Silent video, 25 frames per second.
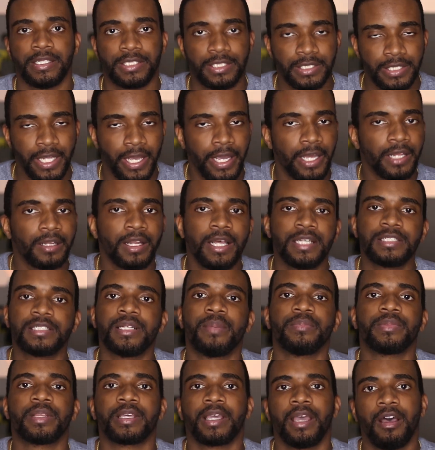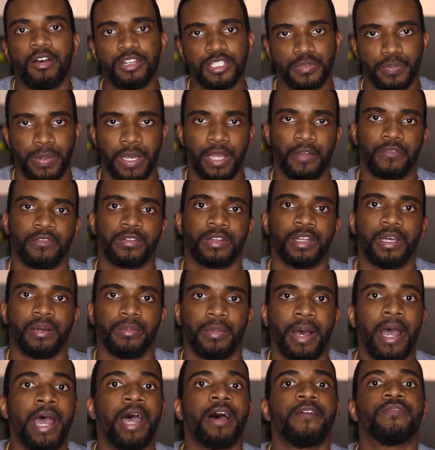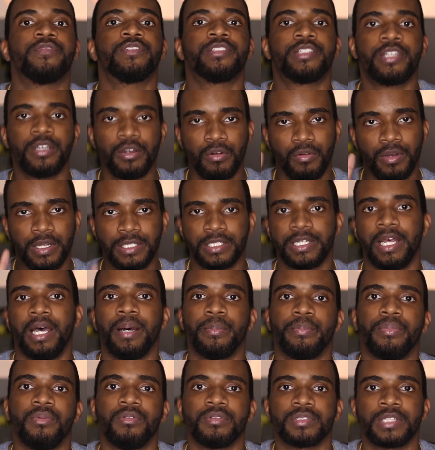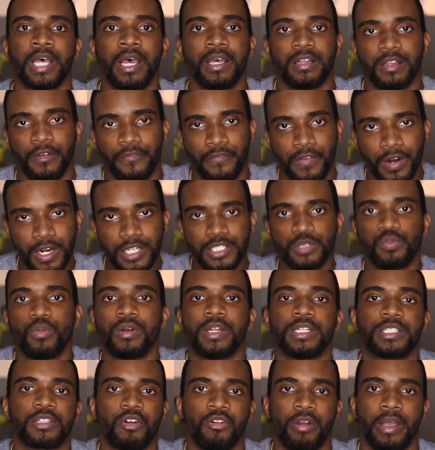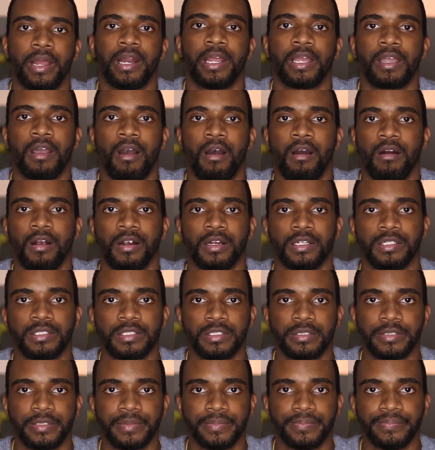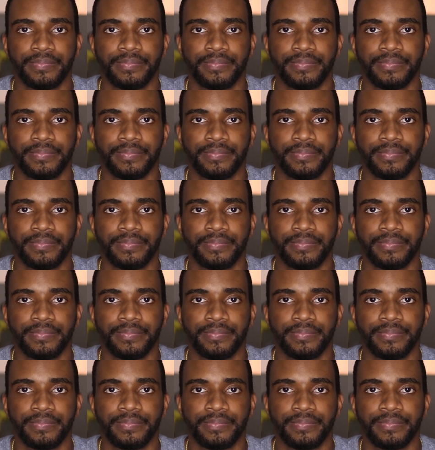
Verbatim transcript: Instead, let something else pay for them. I have two examples. The first one is credit cards.